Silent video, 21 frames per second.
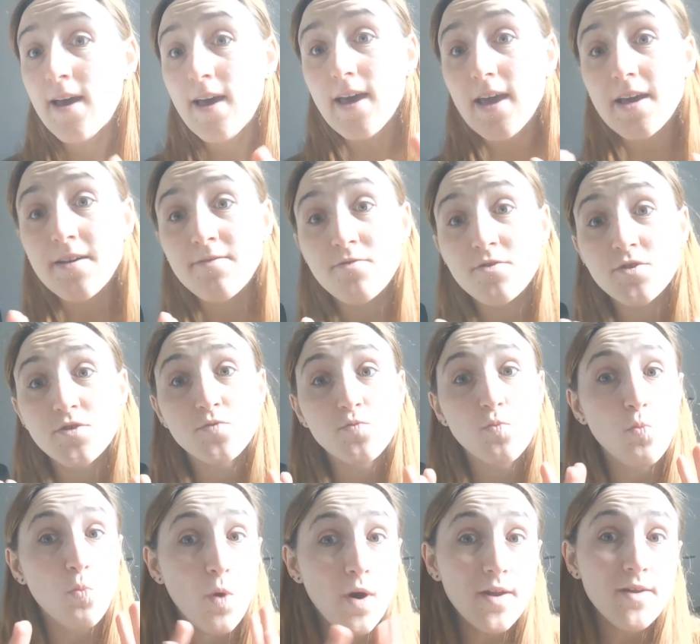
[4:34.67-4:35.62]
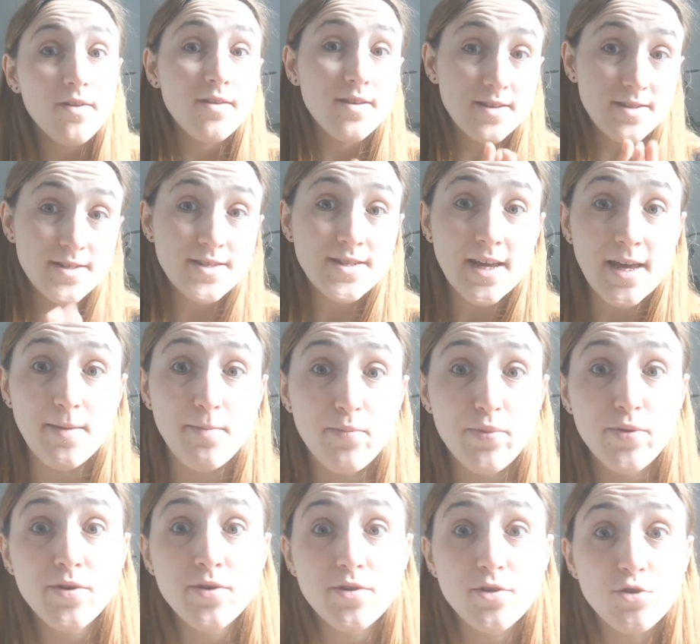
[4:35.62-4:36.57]
If there's one tip
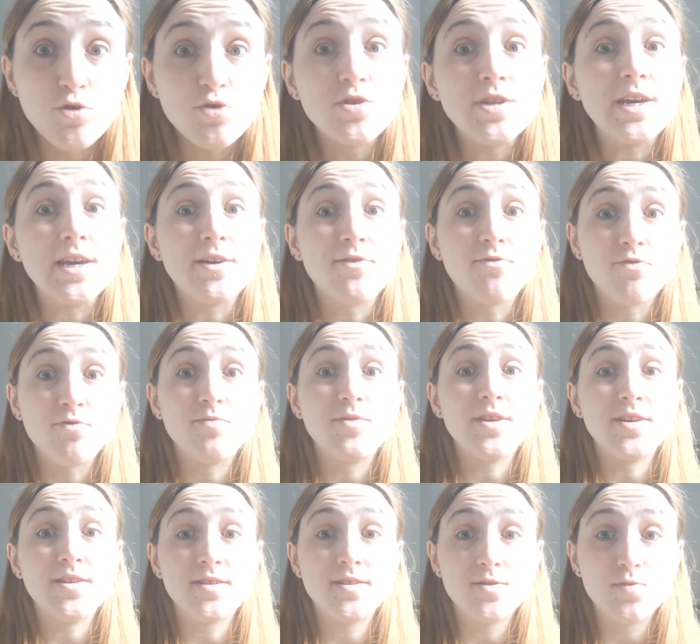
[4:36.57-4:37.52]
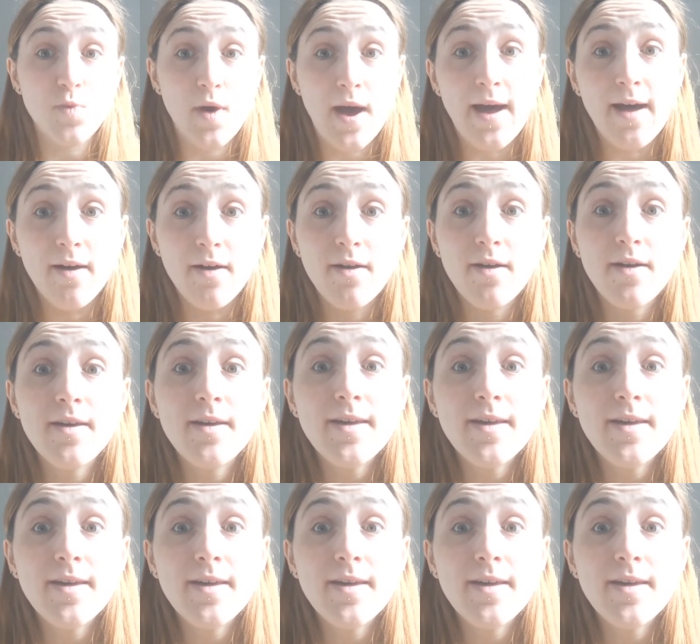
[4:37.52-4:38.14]
you take from this as well,